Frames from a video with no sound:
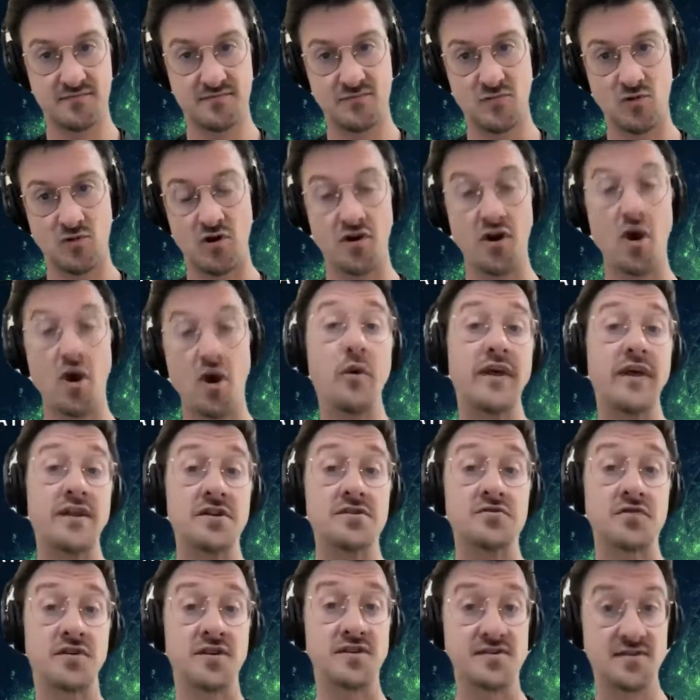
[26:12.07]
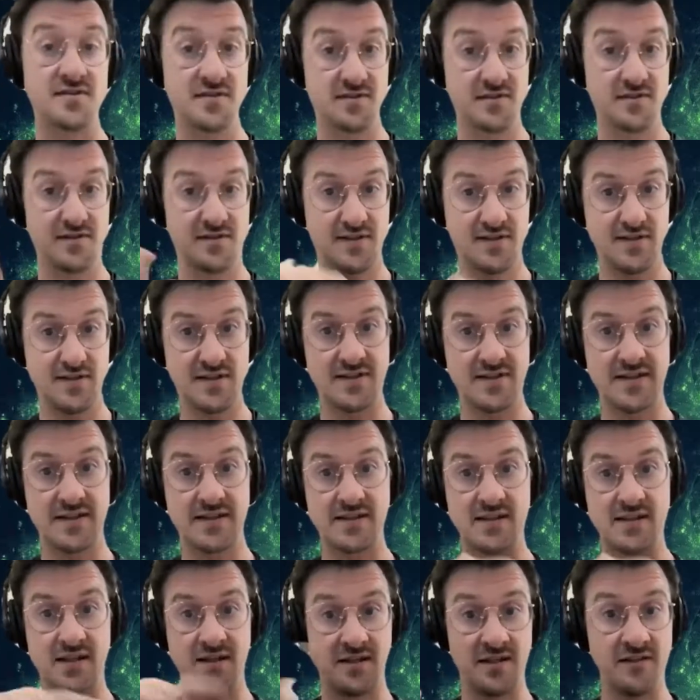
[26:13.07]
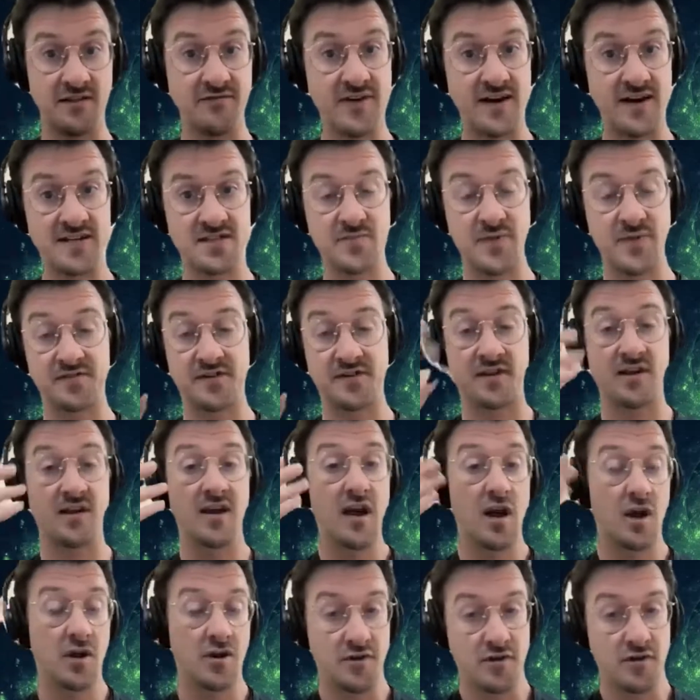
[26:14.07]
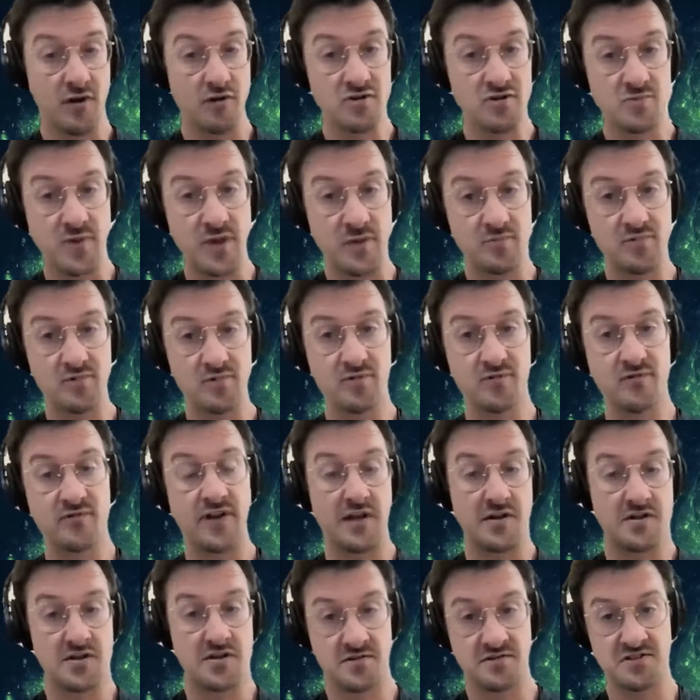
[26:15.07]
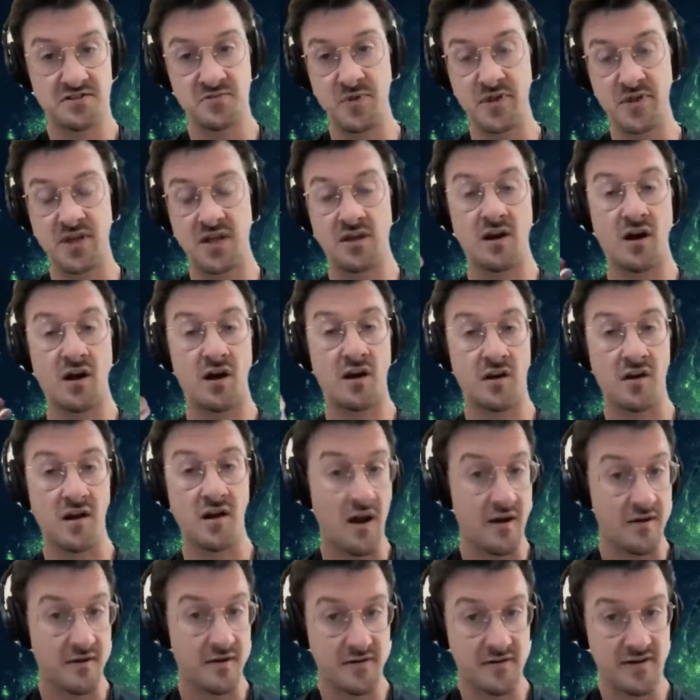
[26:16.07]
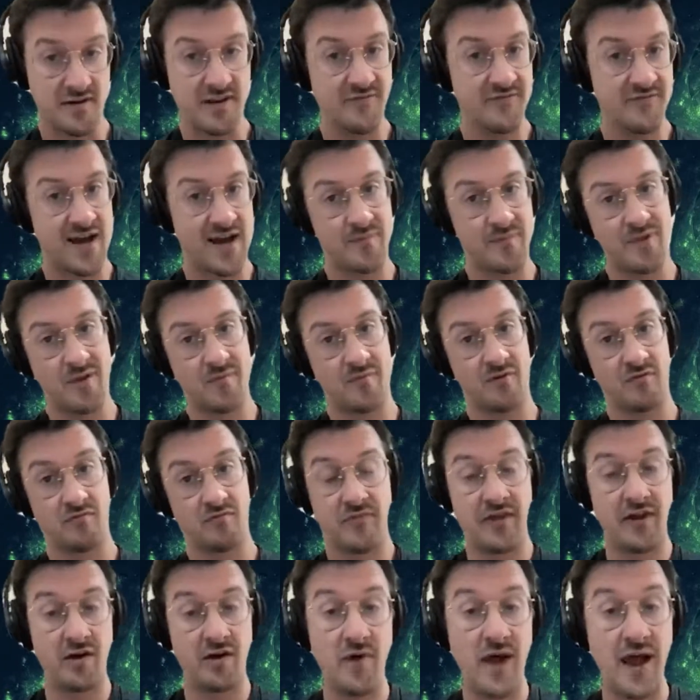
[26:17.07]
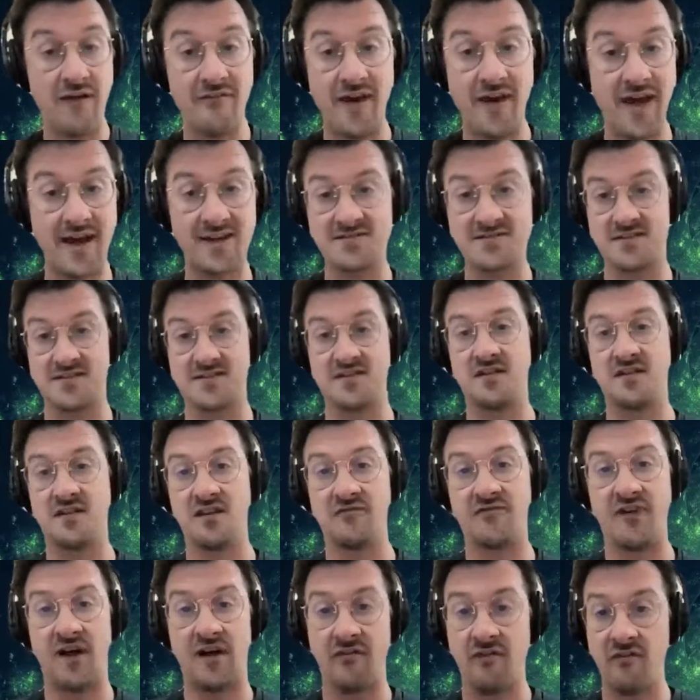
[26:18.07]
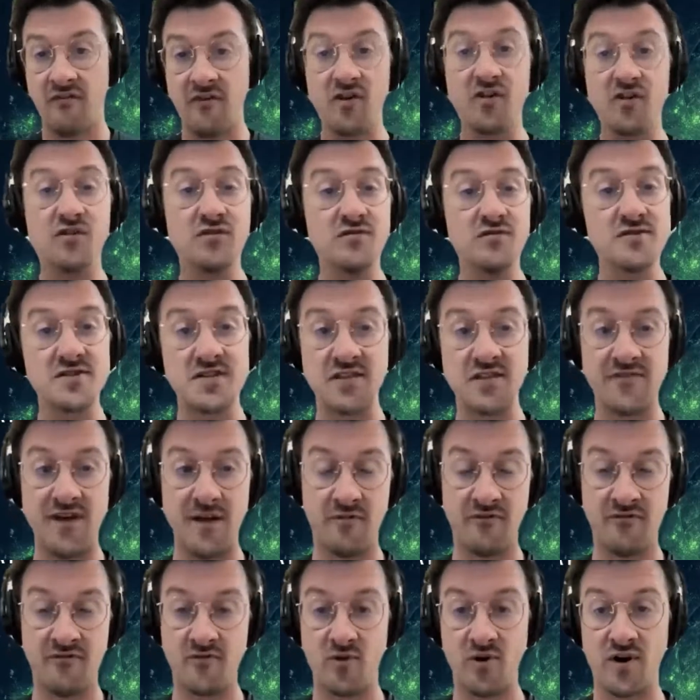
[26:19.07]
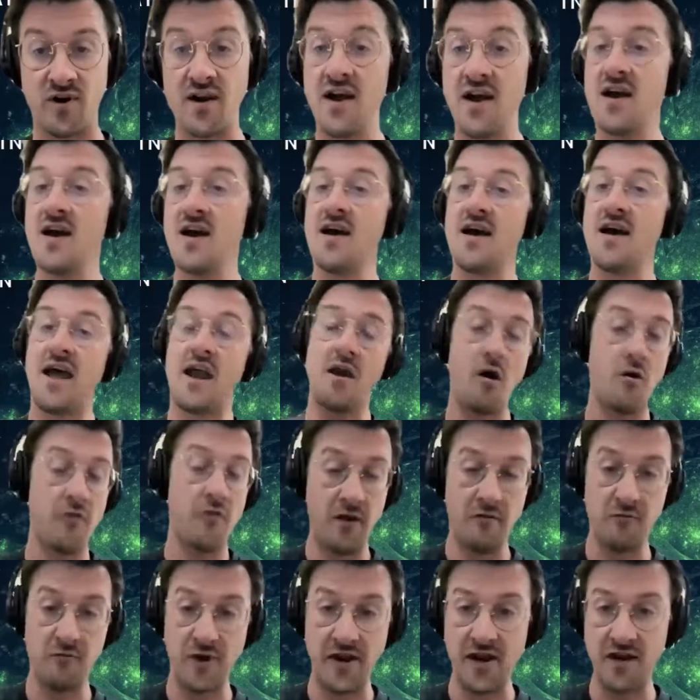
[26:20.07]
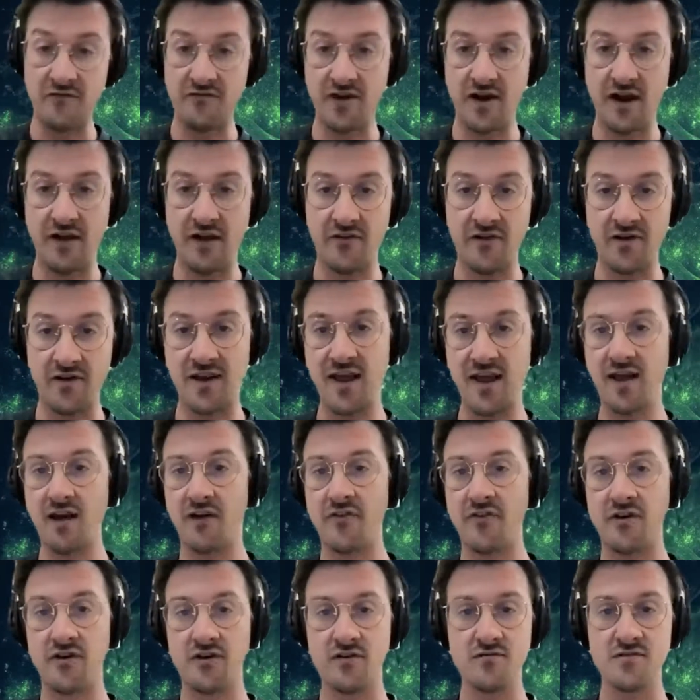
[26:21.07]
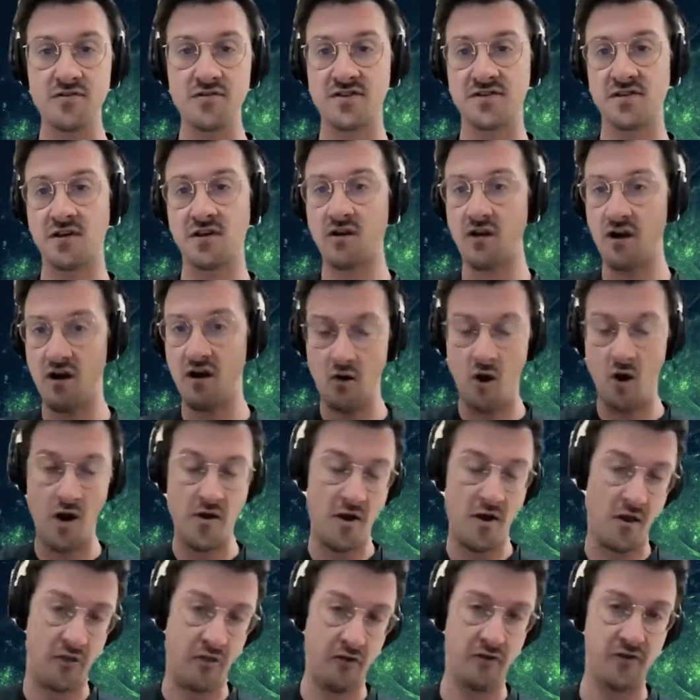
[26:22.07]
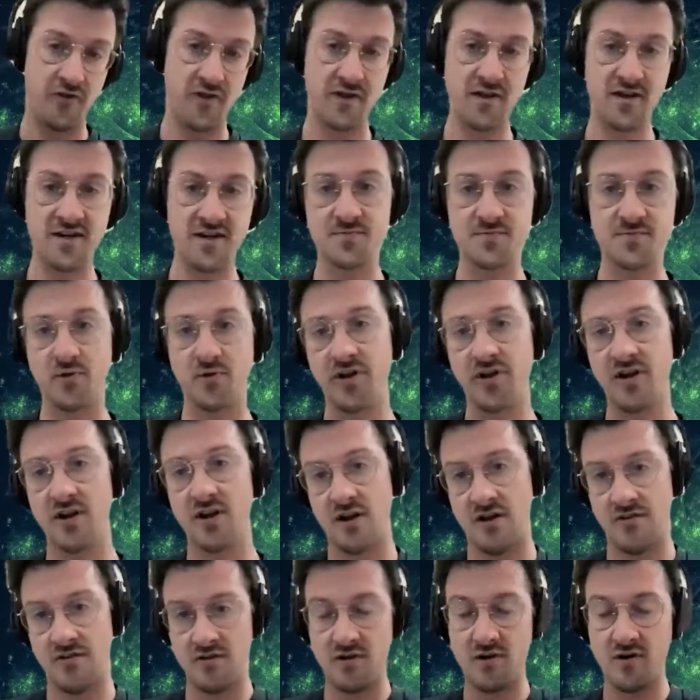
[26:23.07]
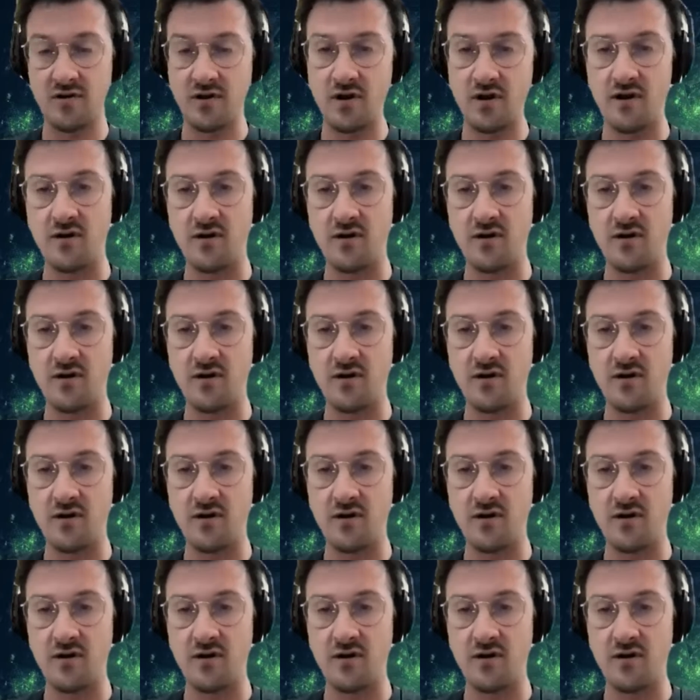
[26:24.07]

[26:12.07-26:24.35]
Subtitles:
or no interest in like the DeFi space. Like Doge people, and generally speaking, are not DeFi people. They don't have access to DeFi. They've never used DeFi before. And all they read every other day on the news is like, oh, another thing exploited, another